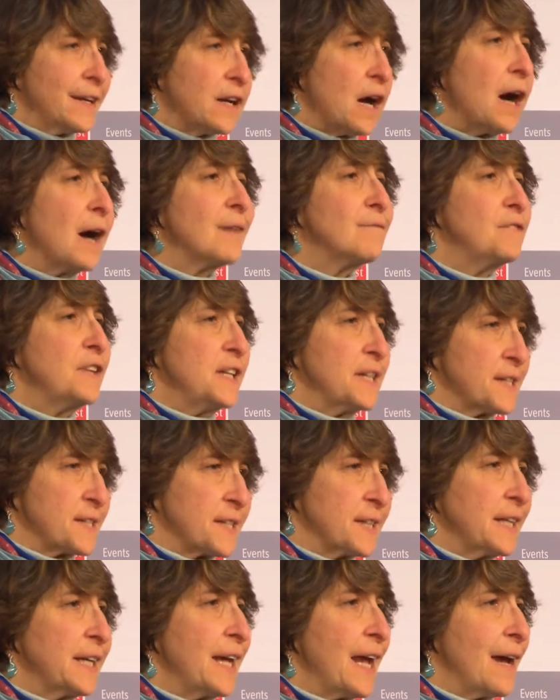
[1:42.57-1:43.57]

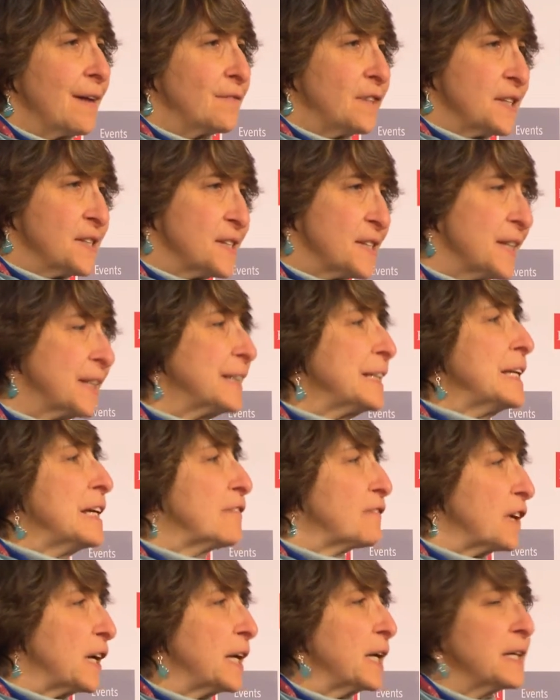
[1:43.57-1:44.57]
obviously have a
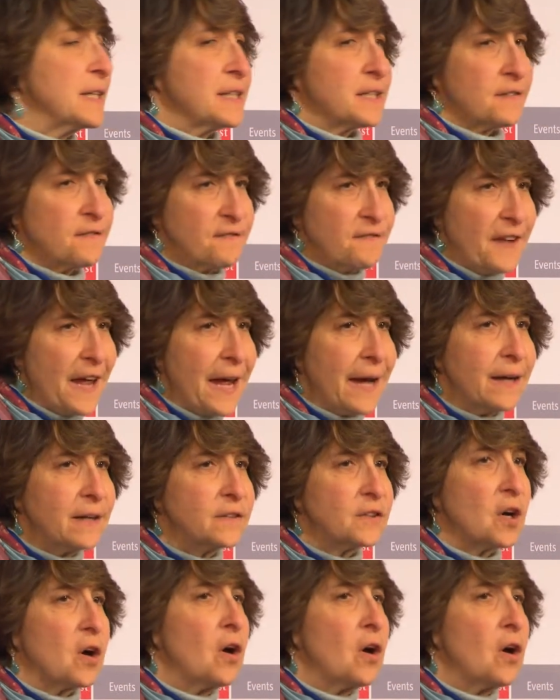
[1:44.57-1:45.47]
significant effect